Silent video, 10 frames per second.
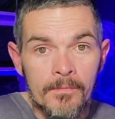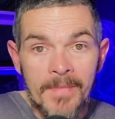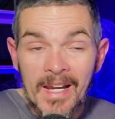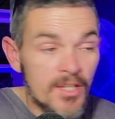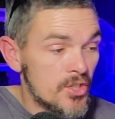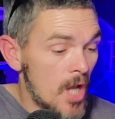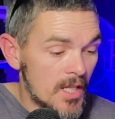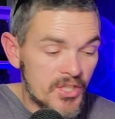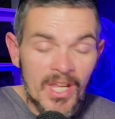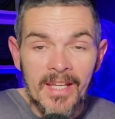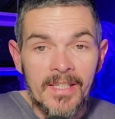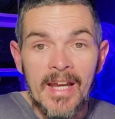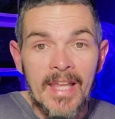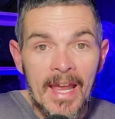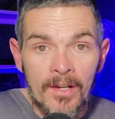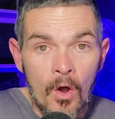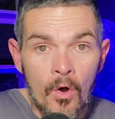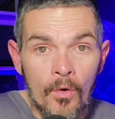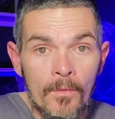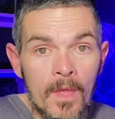That is not saying that at
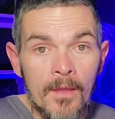all.